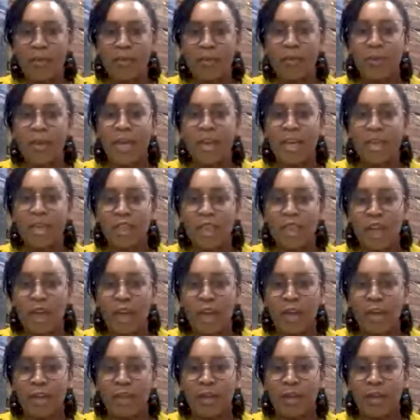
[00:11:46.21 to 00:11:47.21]
is
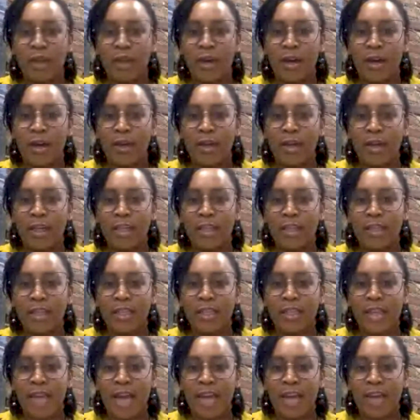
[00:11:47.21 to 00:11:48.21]
uh, uh is,
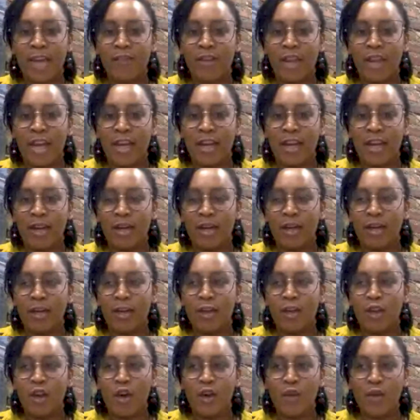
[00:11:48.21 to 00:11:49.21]
is kind of like a
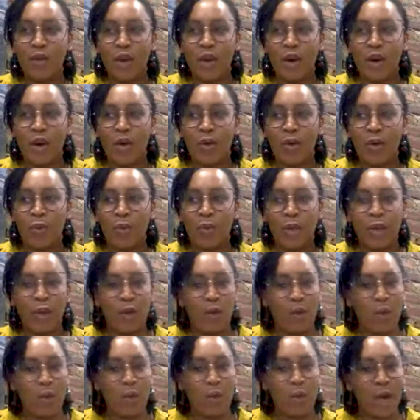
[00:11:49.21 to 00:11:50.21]
no no we
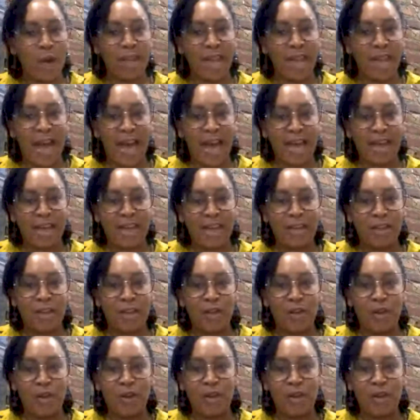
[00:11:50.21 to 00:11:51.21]
don't want that
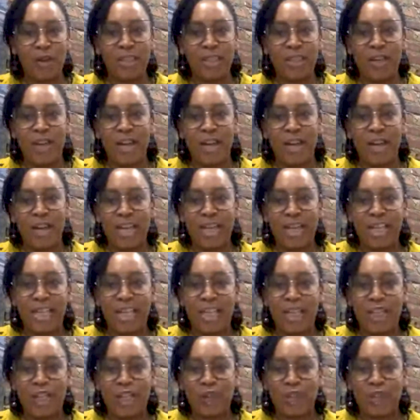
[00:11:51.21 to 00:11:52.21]
you know is there anything
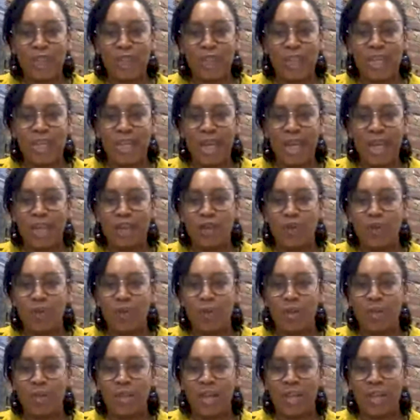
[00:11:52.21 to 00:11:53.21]
that you see like
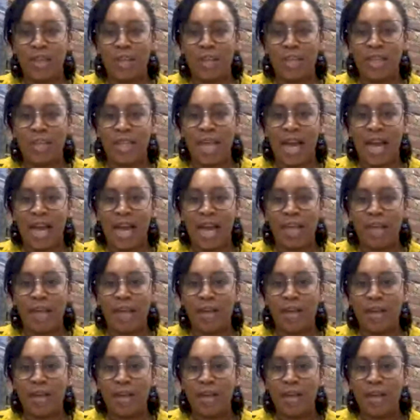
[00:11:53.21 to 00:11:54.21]
so redundant that
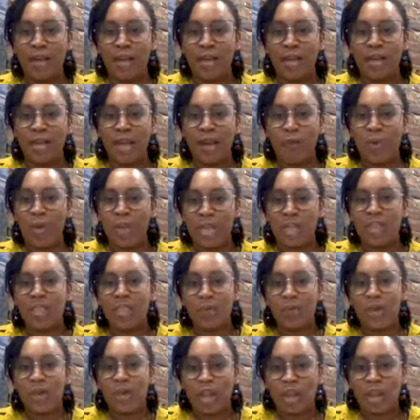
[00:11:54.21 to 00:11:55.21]
can that we
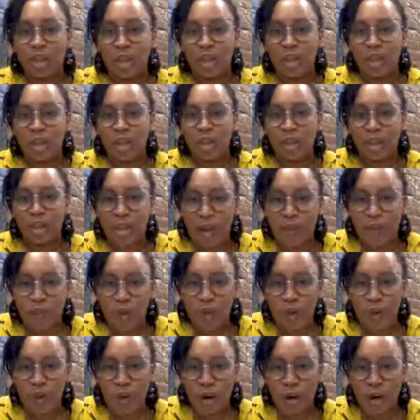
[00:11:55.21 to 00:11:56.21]
need to be on the lookout
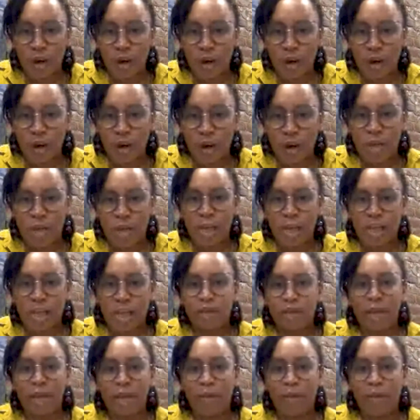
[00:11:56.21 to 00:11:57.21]
for and making
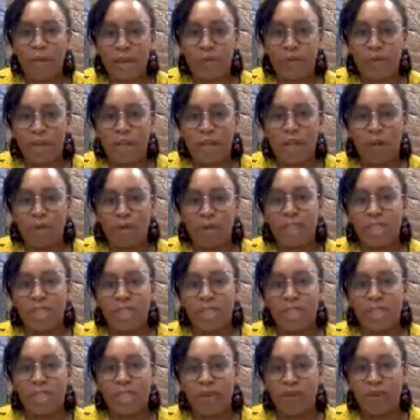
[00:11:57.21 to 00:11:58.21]
sure that we we don't
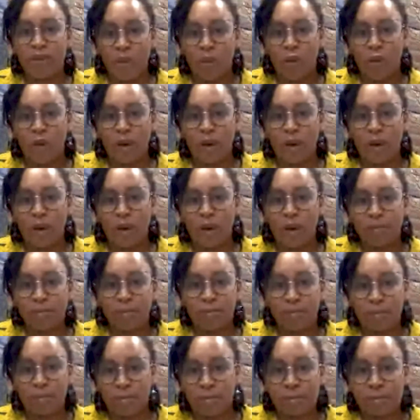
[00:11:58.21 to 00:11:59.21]
stand for
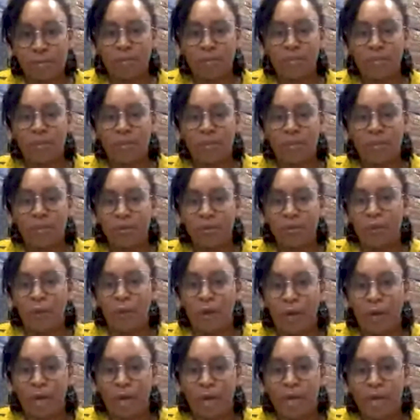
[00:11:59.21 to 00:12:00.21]

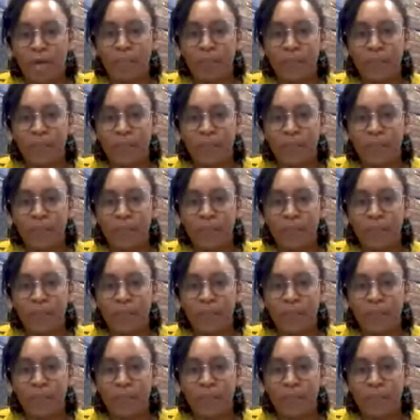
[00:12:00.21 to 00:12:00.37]
for so, it